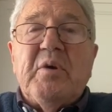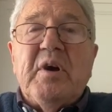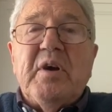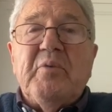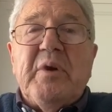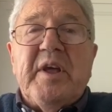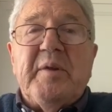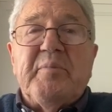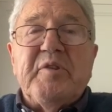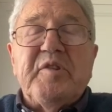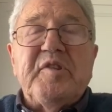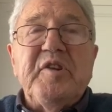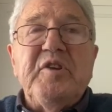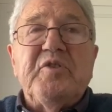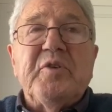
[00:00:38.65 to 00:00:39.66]
I had a
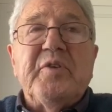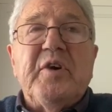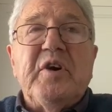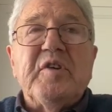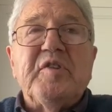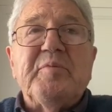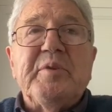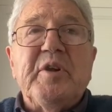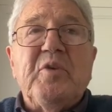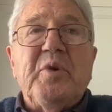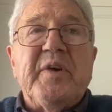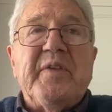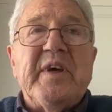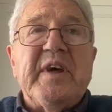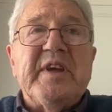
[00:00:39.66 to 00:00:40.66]
procedure in the hospital
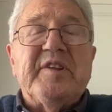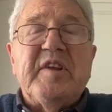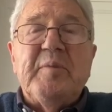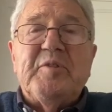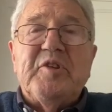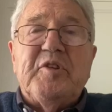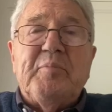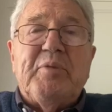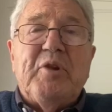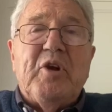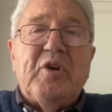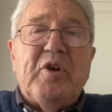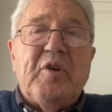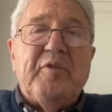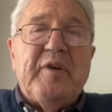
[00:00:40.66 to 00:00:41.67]
where they attempted to
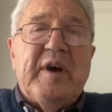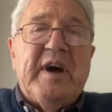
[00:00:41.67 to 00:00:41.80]
block off